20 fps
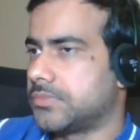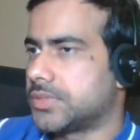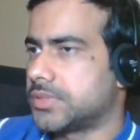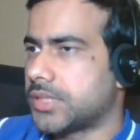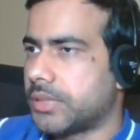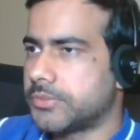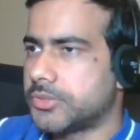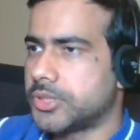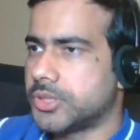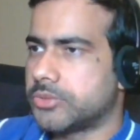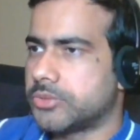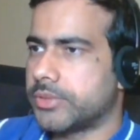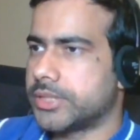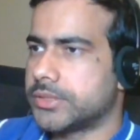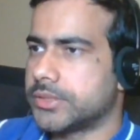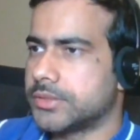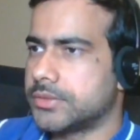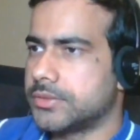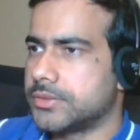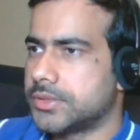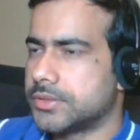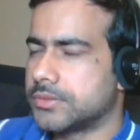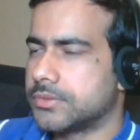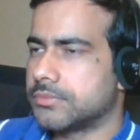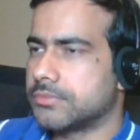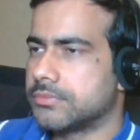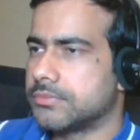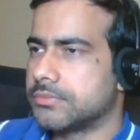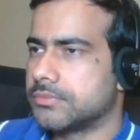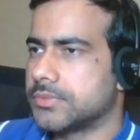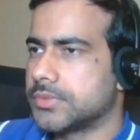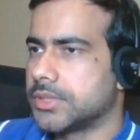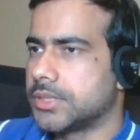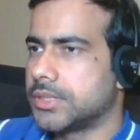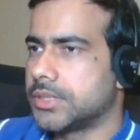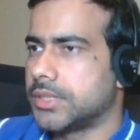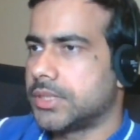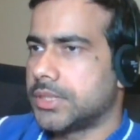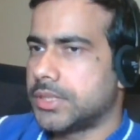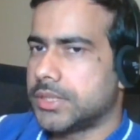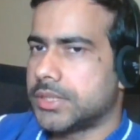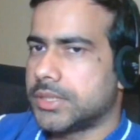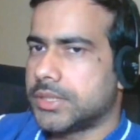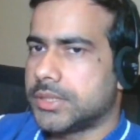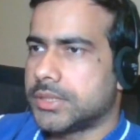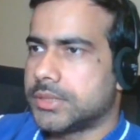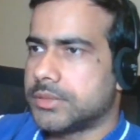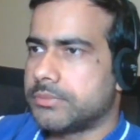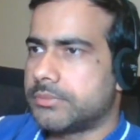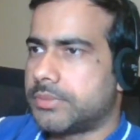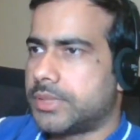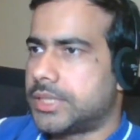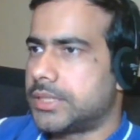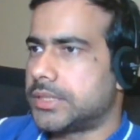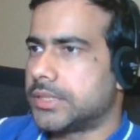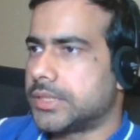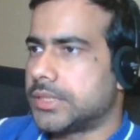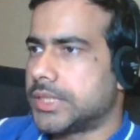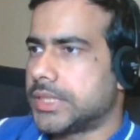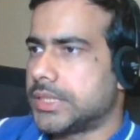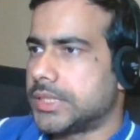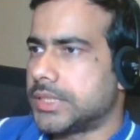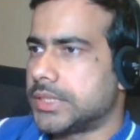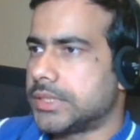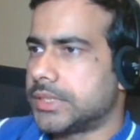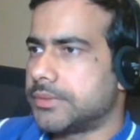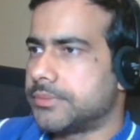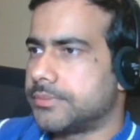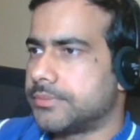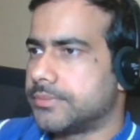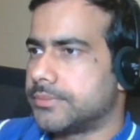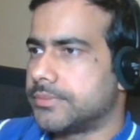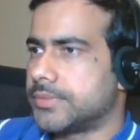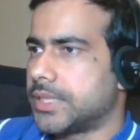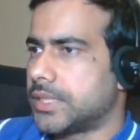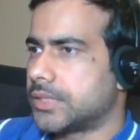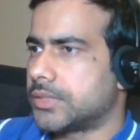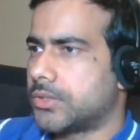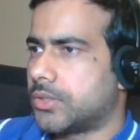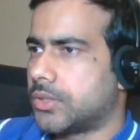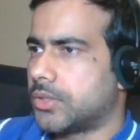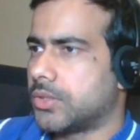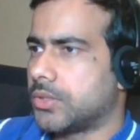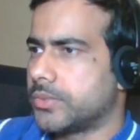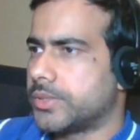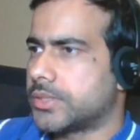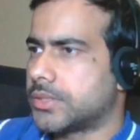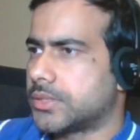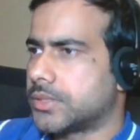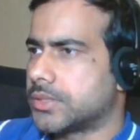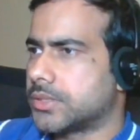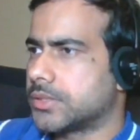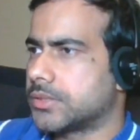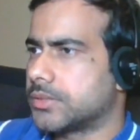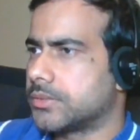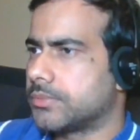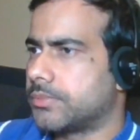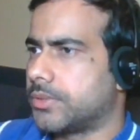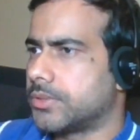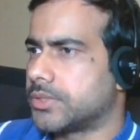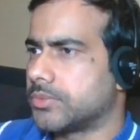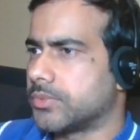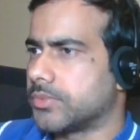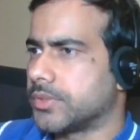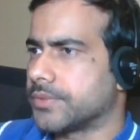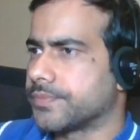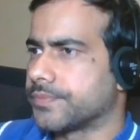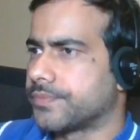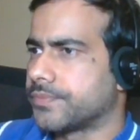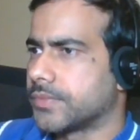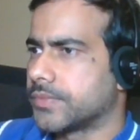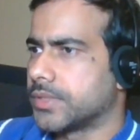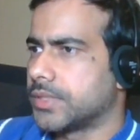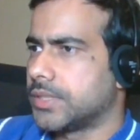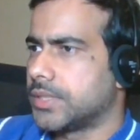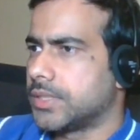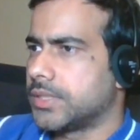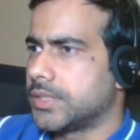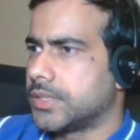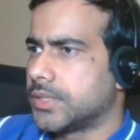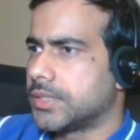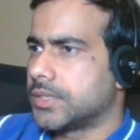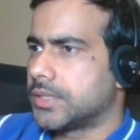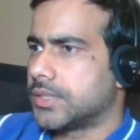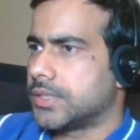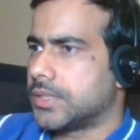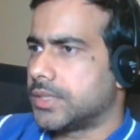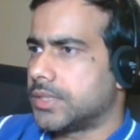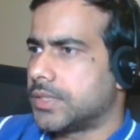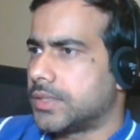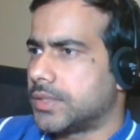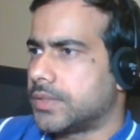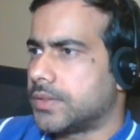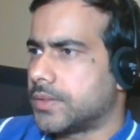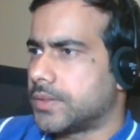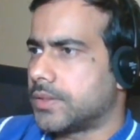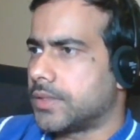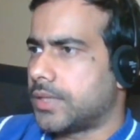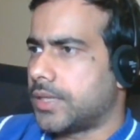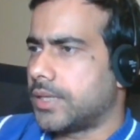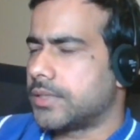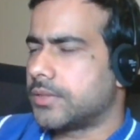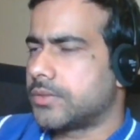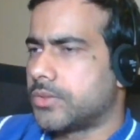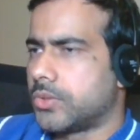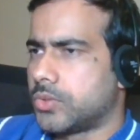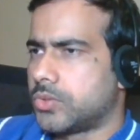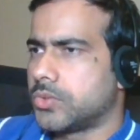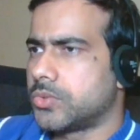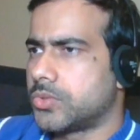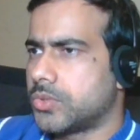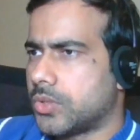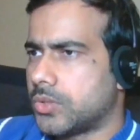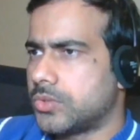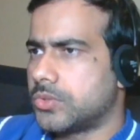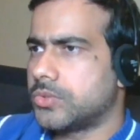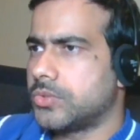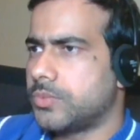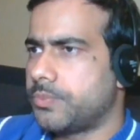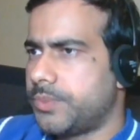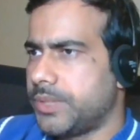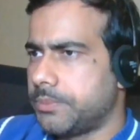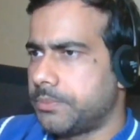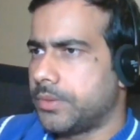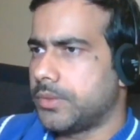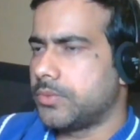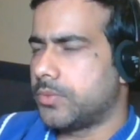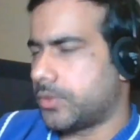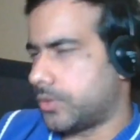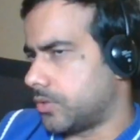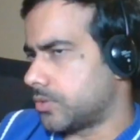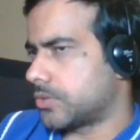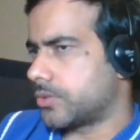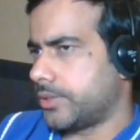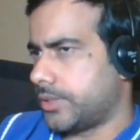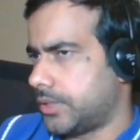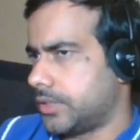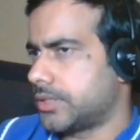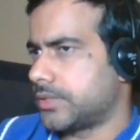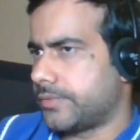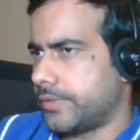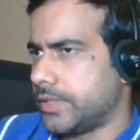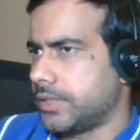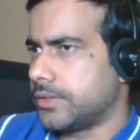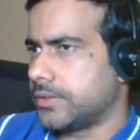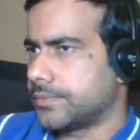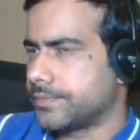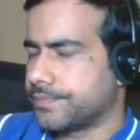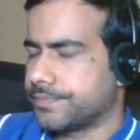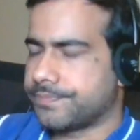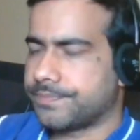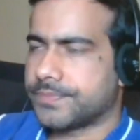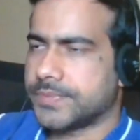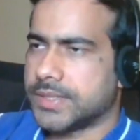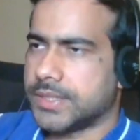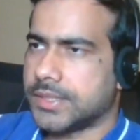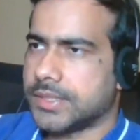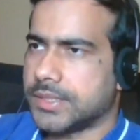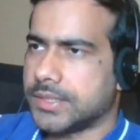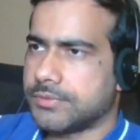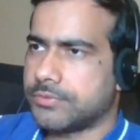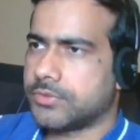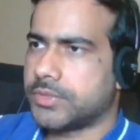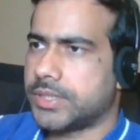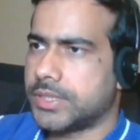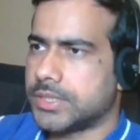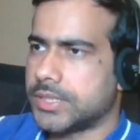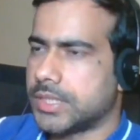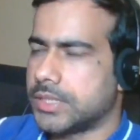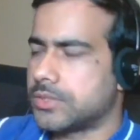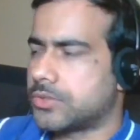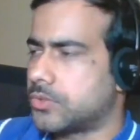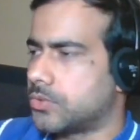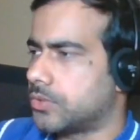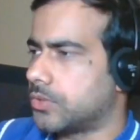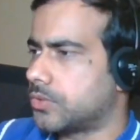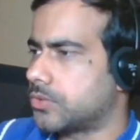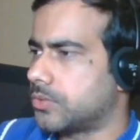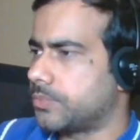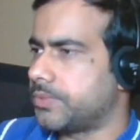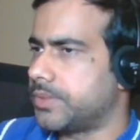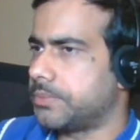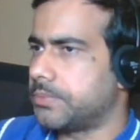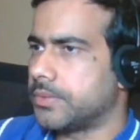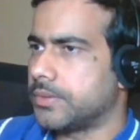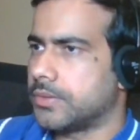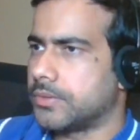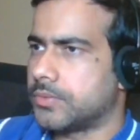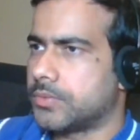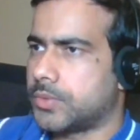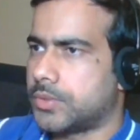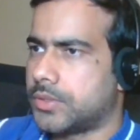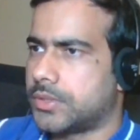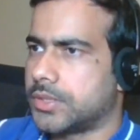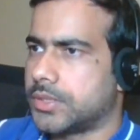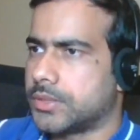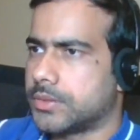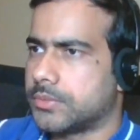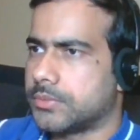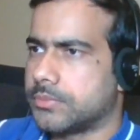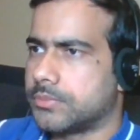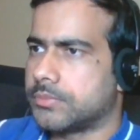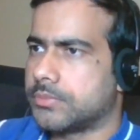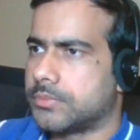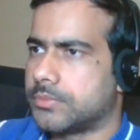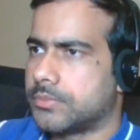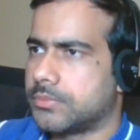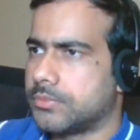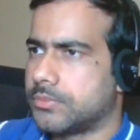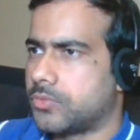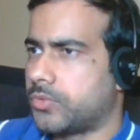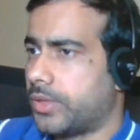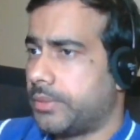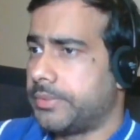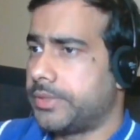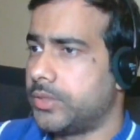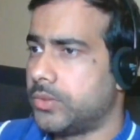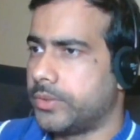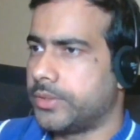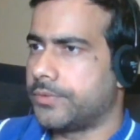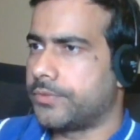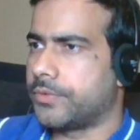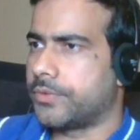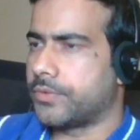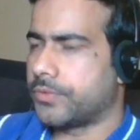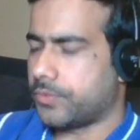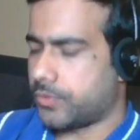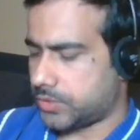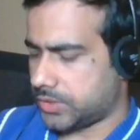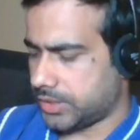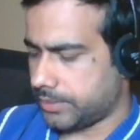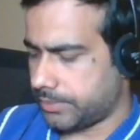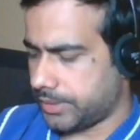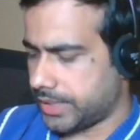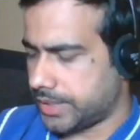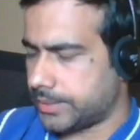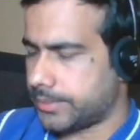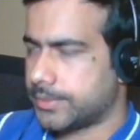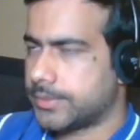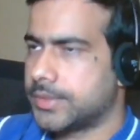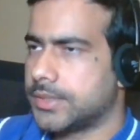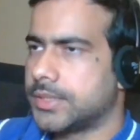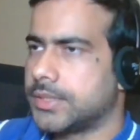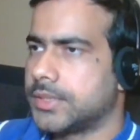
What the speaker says: situations, but that's not always possible. And good to talk to people who are also in this field. If you get a chance to talk to people who have been doing for some time,